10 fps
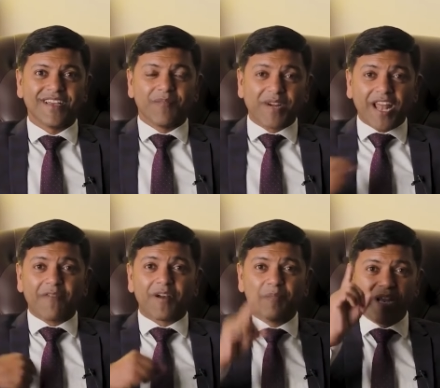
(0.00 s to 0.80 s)
But
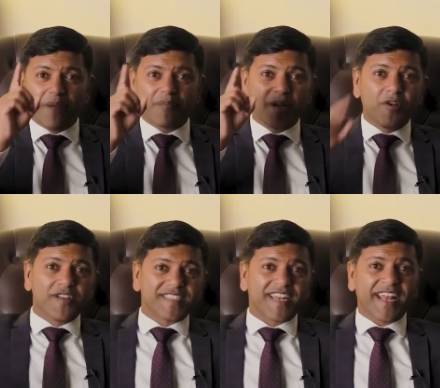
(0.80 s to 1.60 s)
our
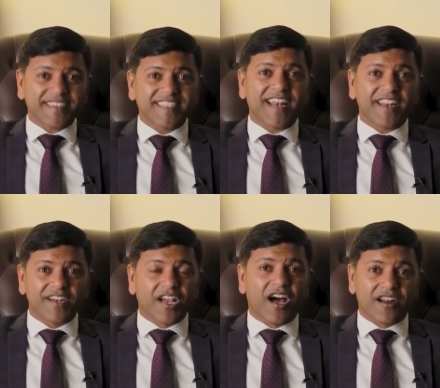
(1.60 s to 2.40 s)
BMW is an
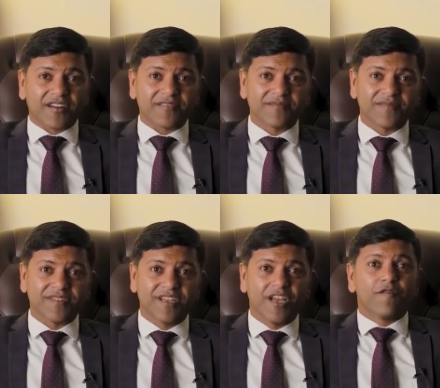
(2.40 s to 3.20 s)
excellent car
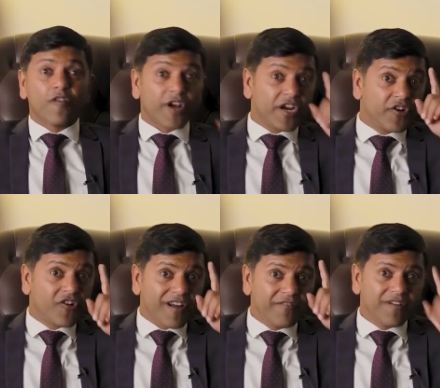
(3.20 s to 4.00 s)
for a
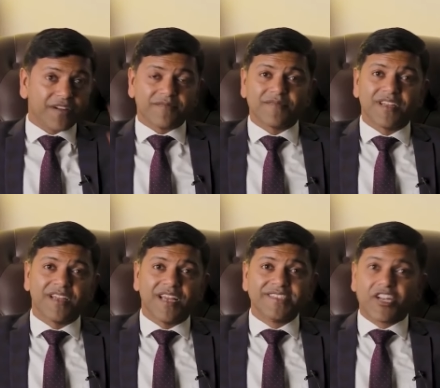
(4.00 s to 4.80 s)
driver.
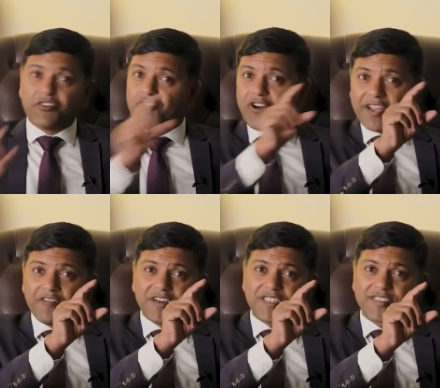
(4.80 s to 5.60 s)
The
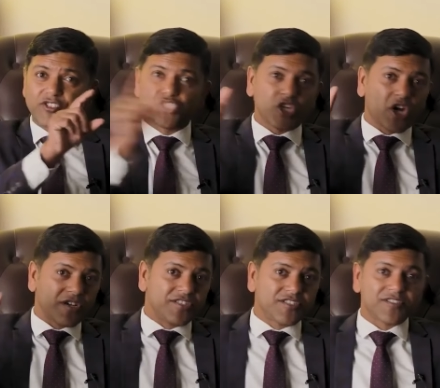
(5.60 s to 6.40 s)
driver's
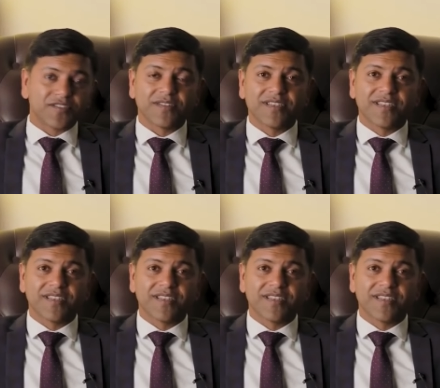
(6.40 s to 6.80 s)
choice.